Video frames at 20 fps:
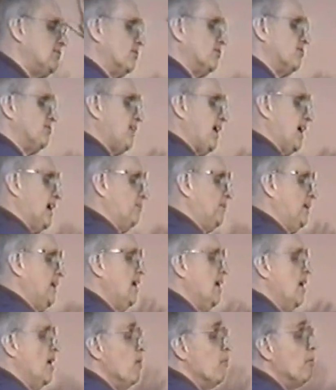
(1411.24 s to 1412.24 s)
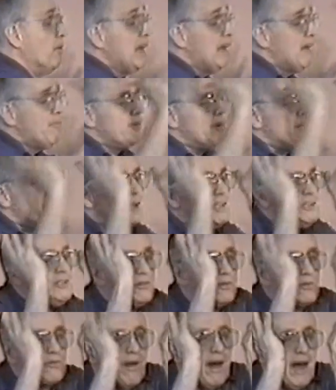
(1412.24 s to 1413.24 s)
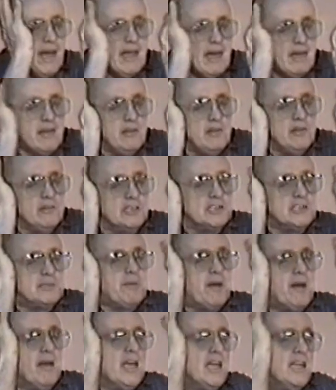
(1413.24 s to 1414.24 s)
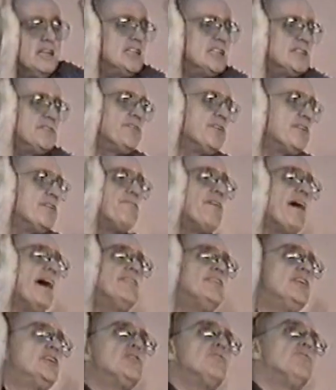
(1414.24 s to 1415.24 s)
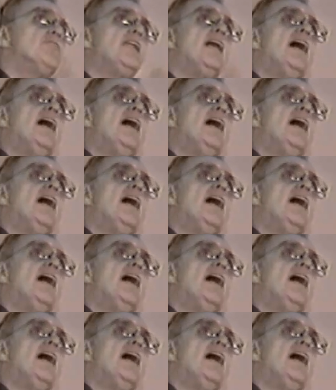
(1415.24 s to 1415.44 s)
of your family, whatever it was, you cried out in your despair, just for the fact that you're